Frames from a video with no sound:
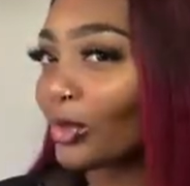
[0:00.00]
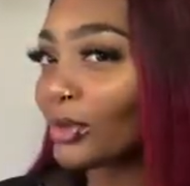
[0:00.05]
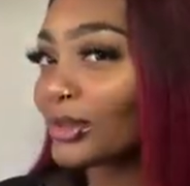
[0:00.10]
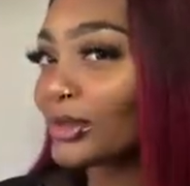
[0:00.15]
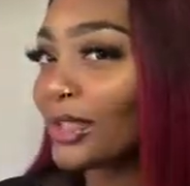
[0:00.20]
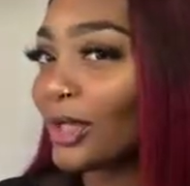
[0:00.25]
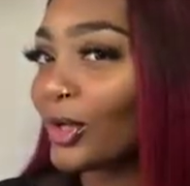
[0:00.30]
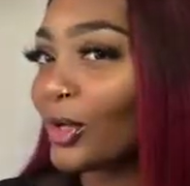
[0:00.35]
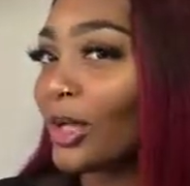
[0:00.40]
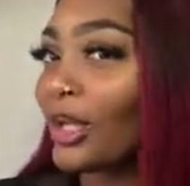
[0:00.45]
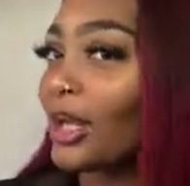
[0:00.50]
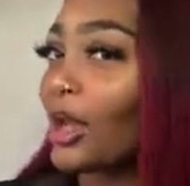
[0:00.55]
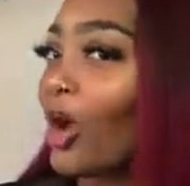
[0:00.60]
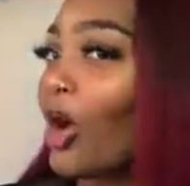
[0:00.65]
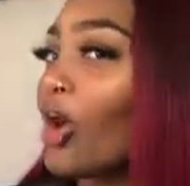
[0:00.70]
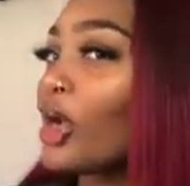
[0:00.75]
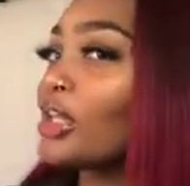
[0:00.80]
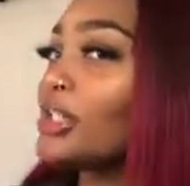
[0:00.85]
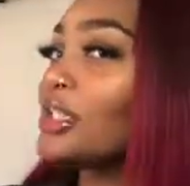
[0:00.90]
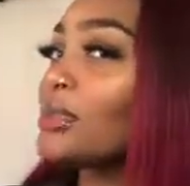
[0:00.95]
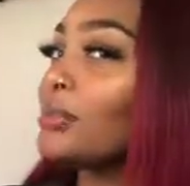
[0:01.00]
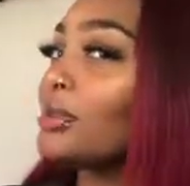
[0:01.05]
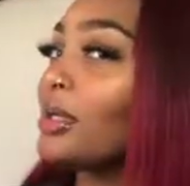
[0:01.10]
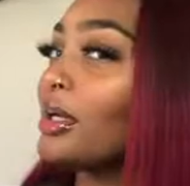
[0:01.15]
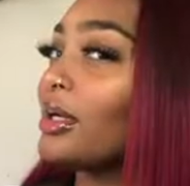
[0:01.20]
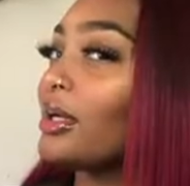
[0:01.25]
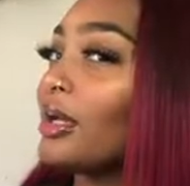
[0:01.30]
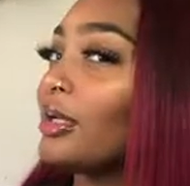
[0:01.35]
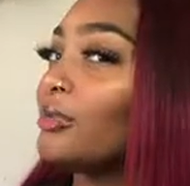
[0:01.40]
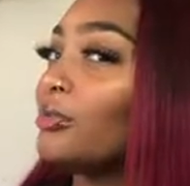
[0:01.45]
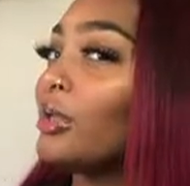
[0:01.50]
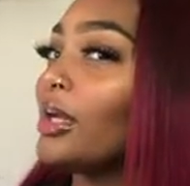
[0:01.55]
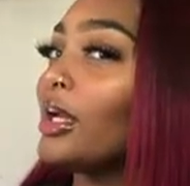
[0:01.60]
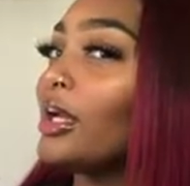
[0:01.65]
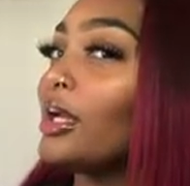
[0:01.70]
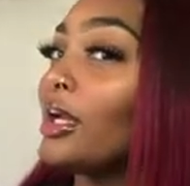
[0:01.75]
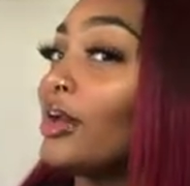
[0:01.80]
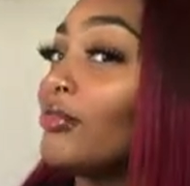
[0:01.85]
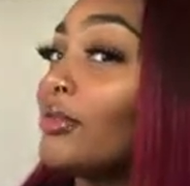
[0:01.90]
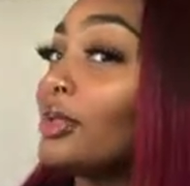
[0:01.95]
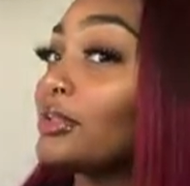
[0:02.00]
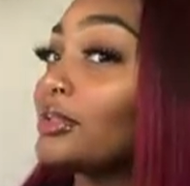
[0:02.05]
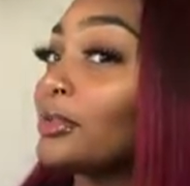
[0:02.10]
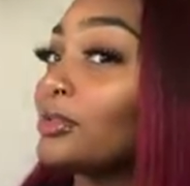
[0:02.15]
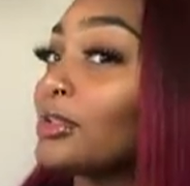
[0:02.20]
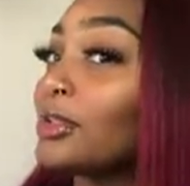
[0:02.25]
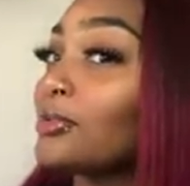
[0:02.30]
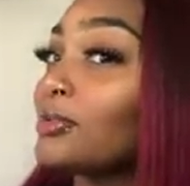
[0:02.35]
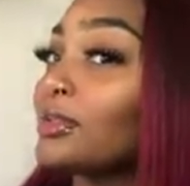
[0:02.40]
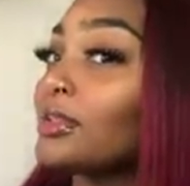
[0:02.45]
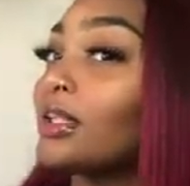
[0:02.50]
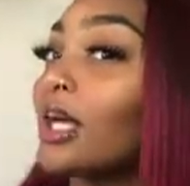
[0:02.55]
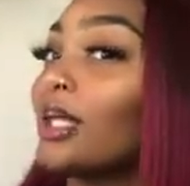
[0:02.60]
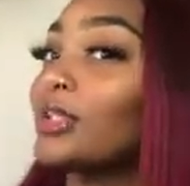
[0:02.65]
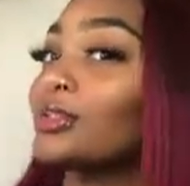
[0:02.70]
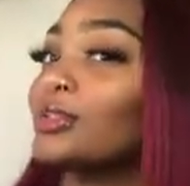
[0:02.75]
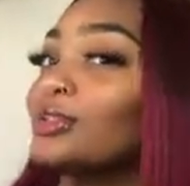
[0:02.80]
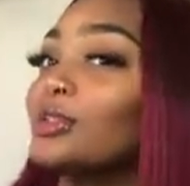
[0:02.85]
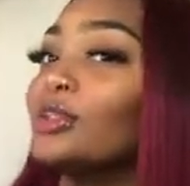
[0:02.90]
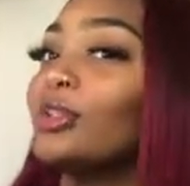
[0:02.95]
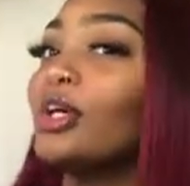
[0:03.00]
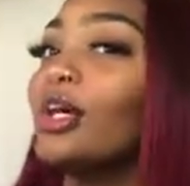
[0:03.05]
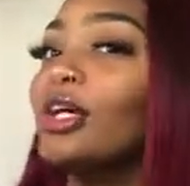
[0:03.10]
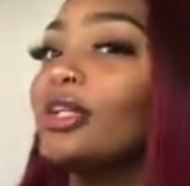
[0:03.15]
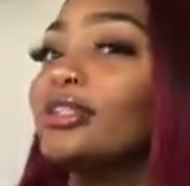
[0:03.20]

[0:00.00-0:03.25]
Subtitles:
So, and the colleges be looking like, we ain't never accept this bitch out of school.